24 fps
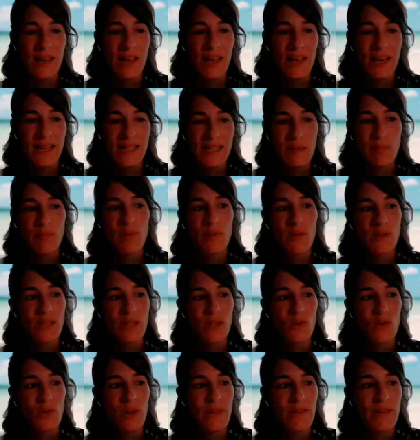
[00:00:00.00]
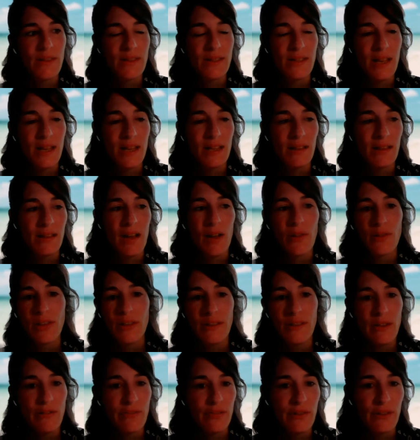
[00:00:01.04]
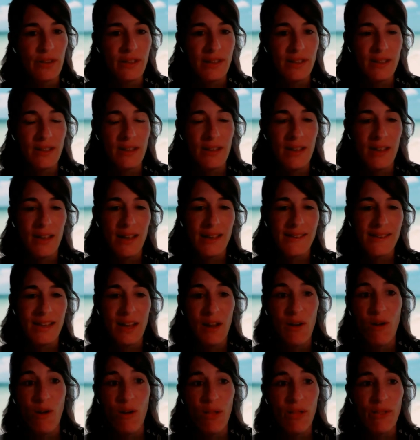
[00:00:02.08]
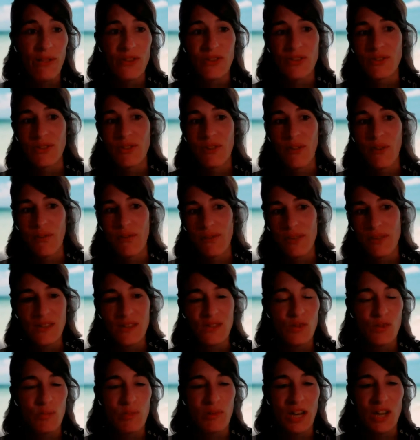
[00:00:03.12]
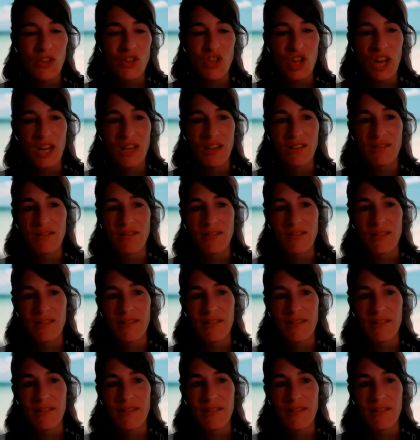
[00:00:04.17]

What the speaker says: it is important to understand how the different stakeholders of this supply chain